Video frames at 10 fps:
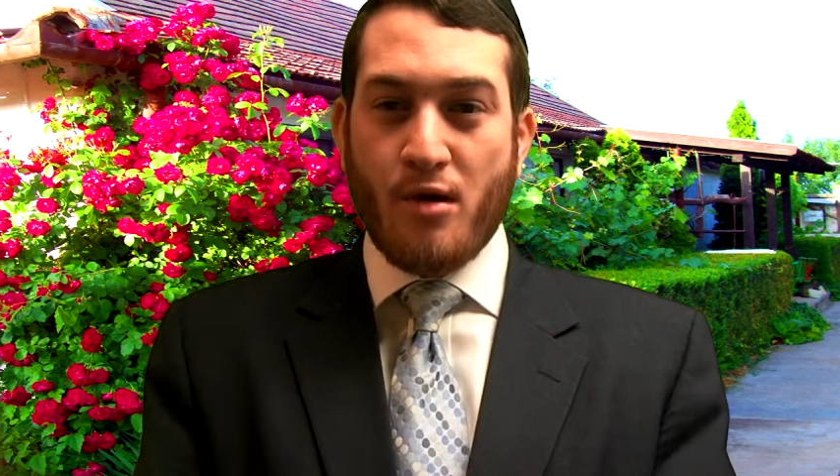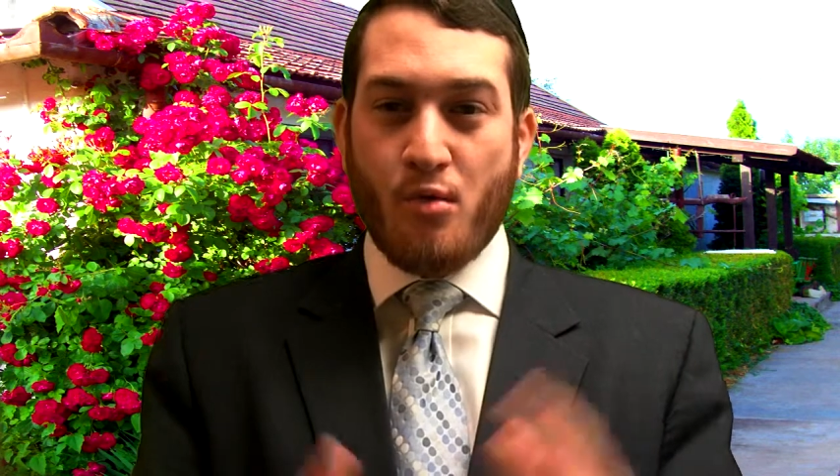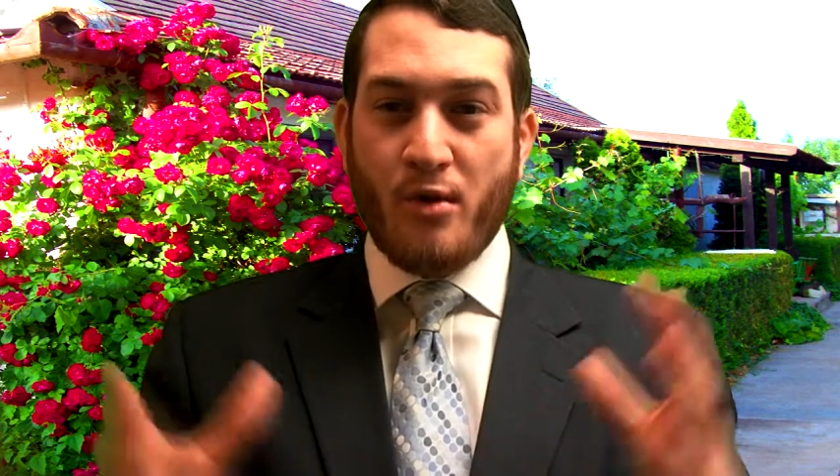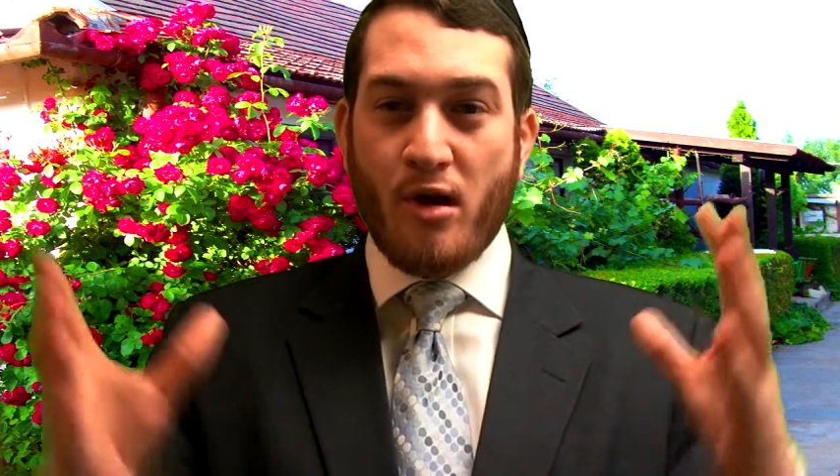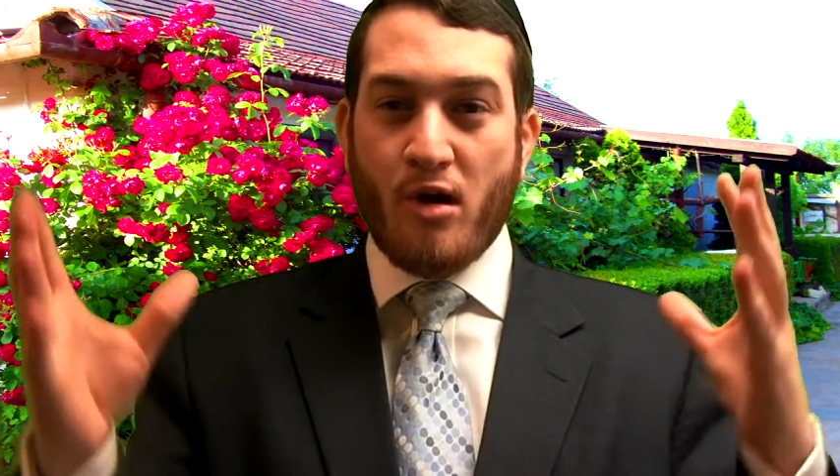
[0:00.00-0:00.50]

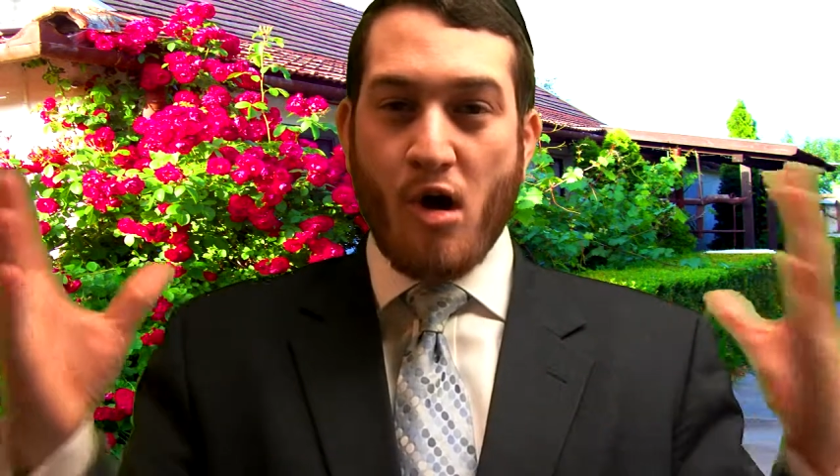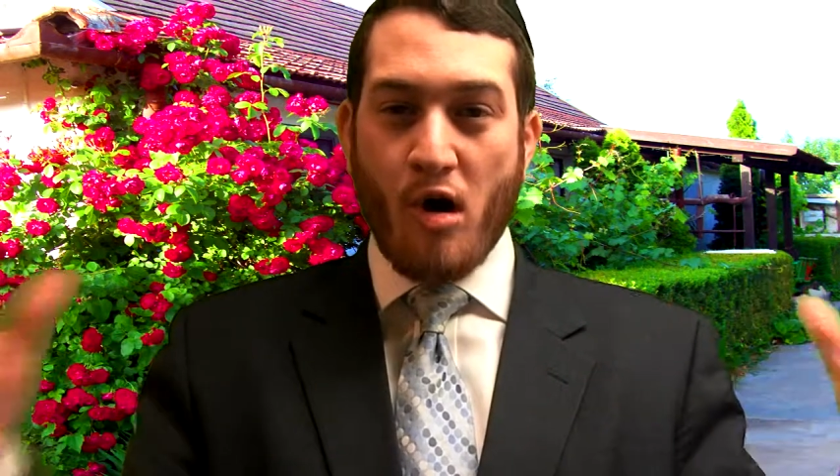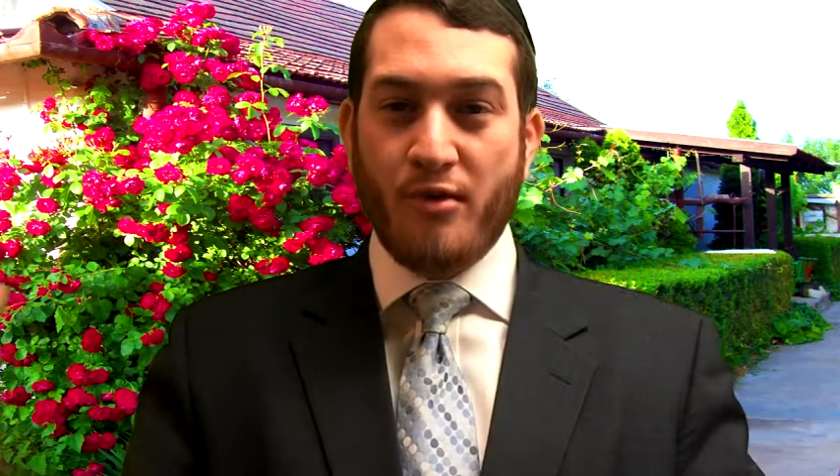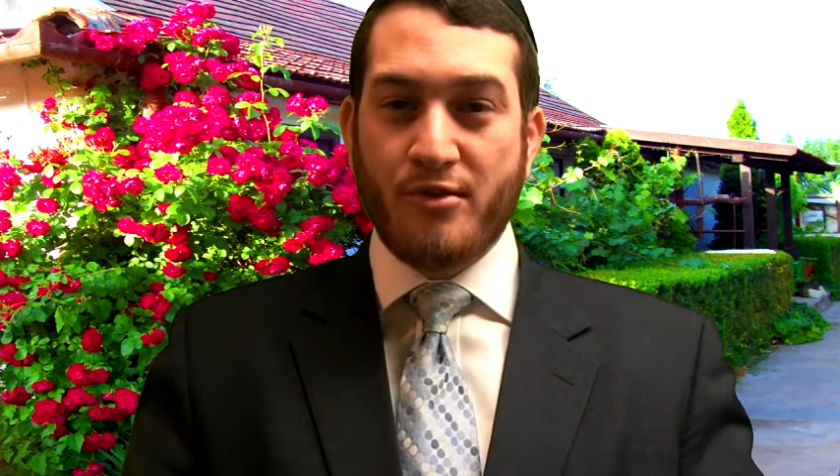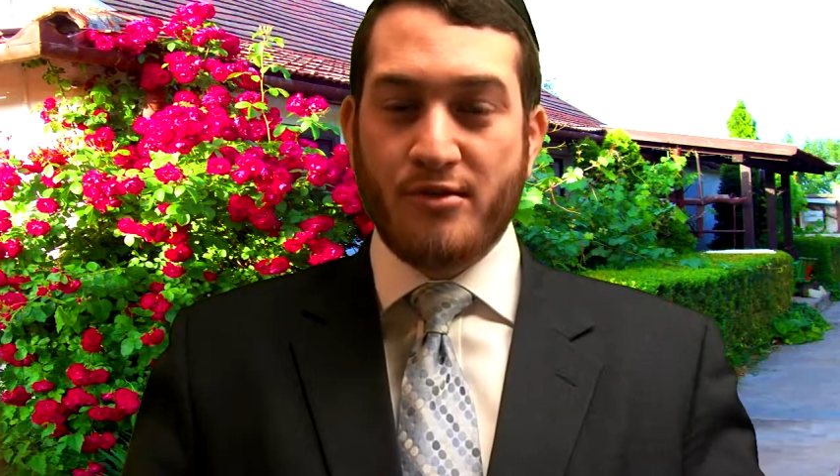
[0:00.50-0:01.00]
We are
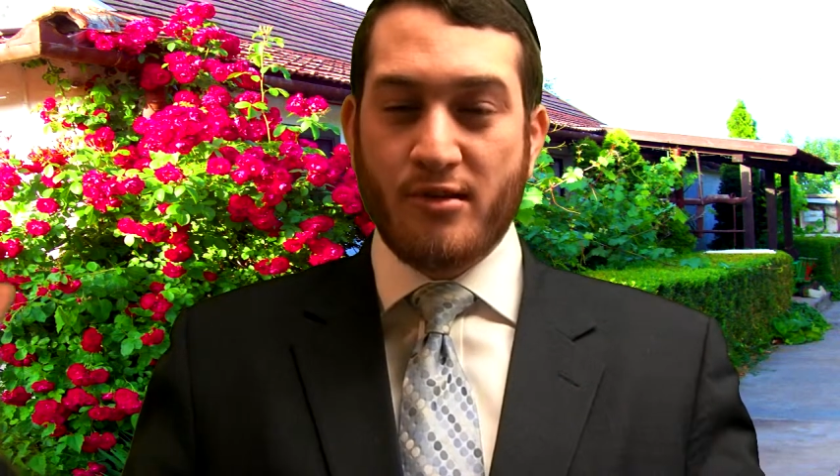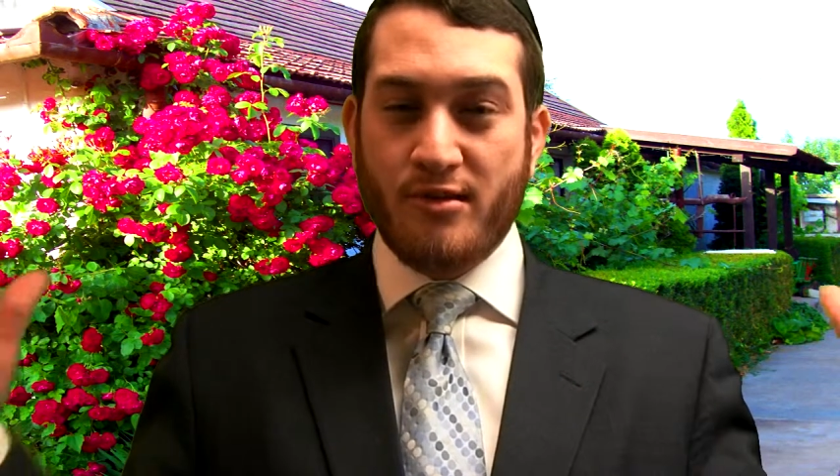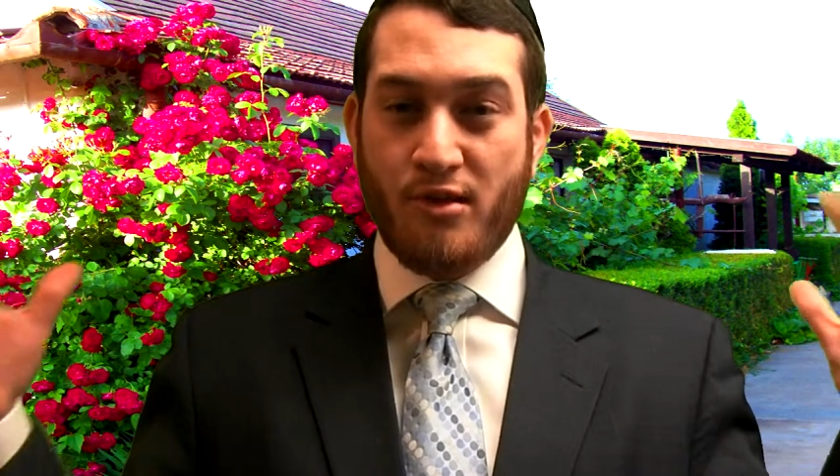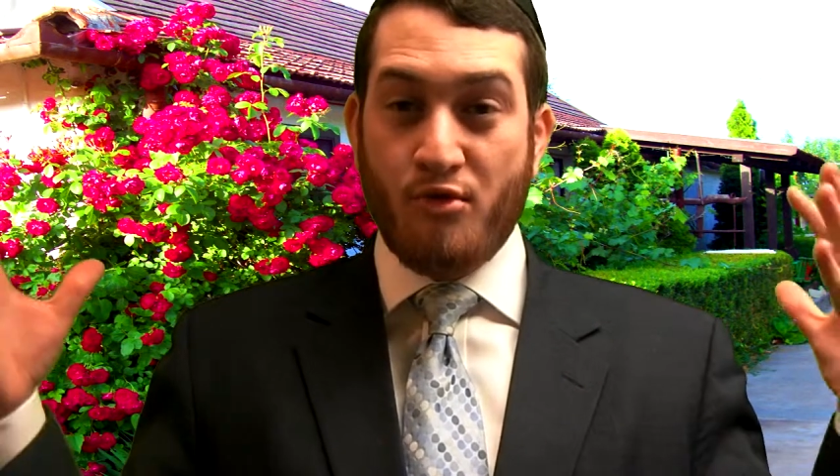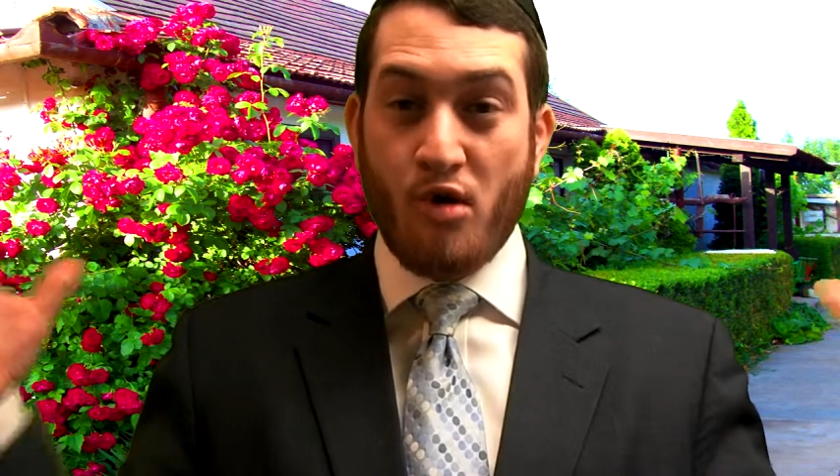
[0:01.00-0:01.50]
called
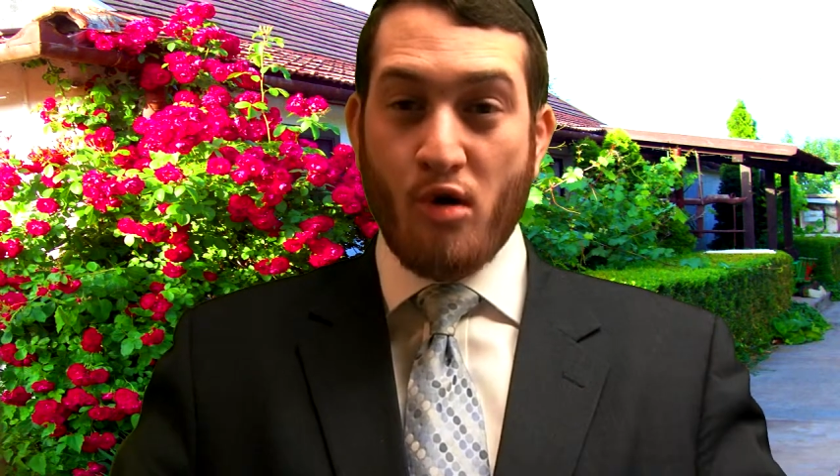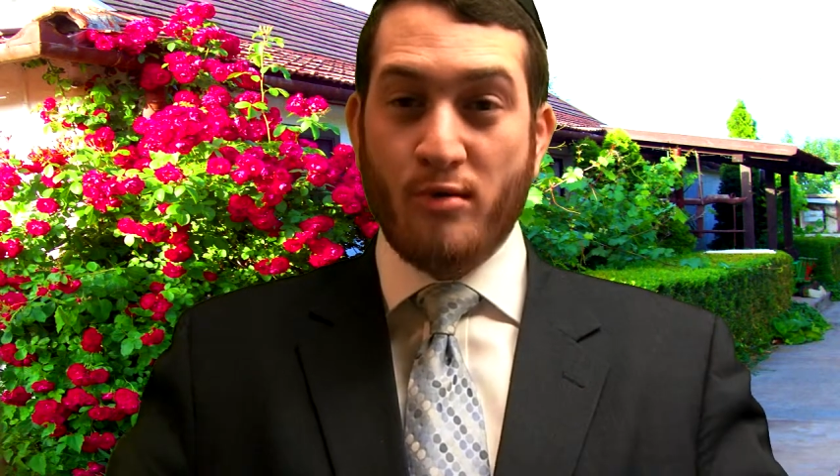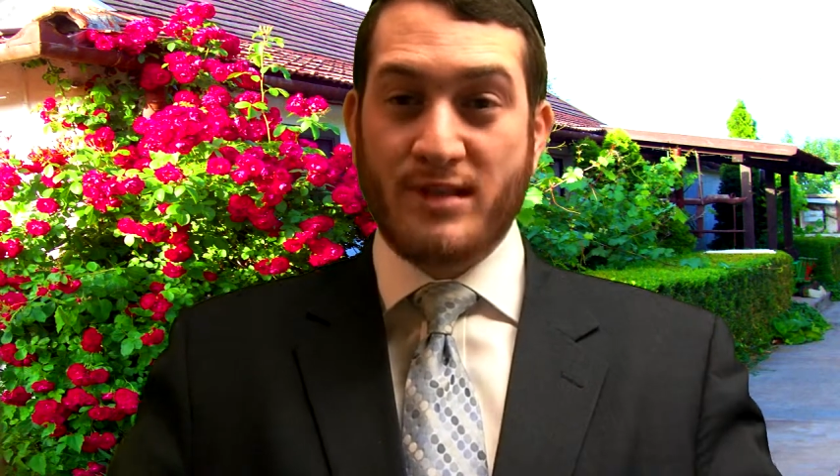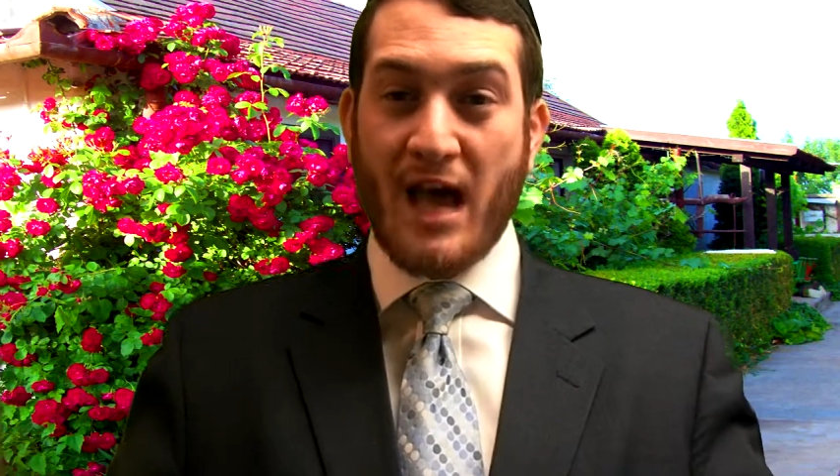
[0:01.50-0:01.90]
the rose,